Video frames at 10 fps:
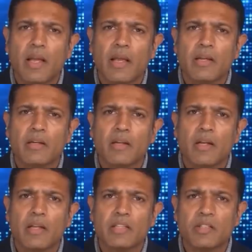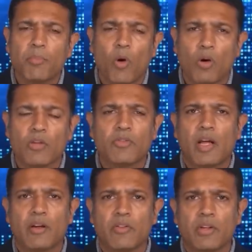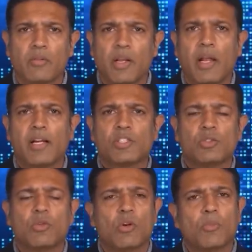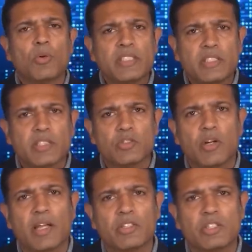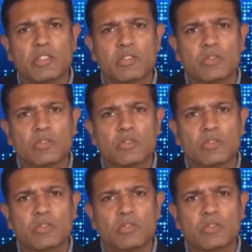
And is it part of kind of a national or a precinct strategy,